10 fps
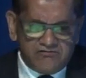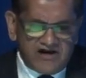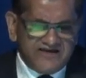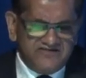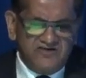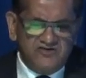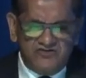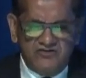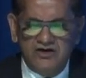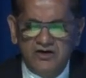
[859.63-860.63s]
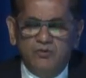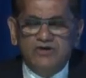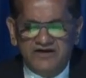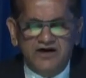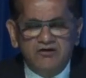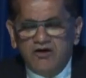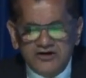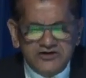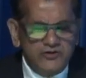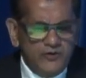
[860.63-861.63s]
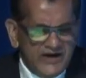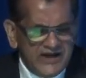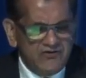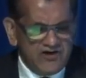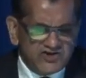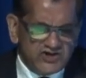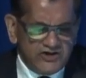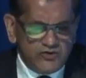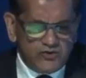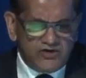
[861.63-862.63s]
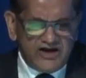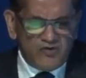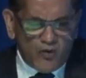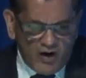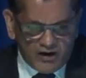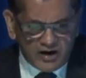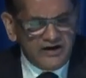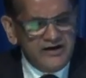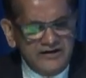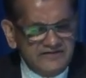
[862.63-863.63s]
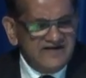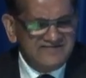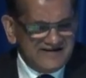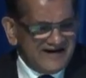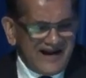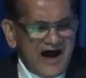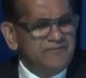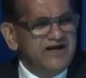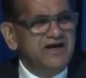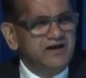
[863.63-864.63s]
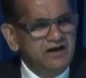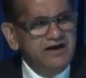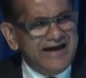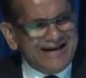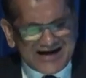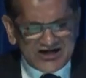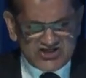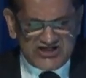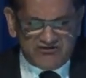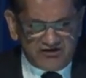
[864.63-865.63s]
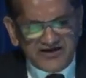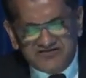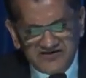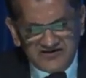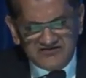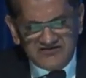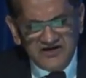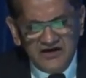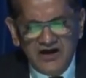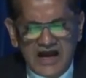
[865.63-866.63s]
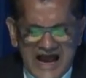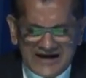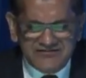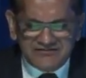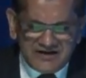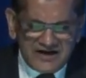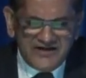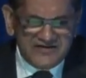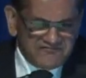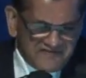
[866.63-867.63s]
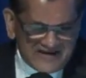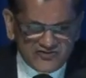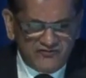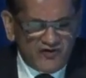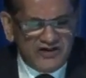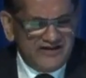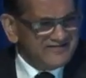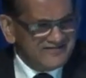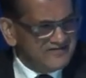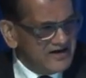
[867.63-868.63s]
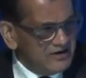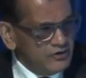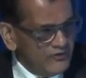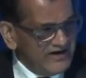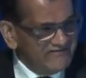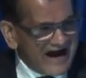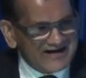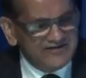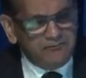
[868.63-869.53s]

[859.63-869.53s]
crisis with the continuing Russia-Ukraine war. There's an alarming energy crisis. And in the face of all this, we've had the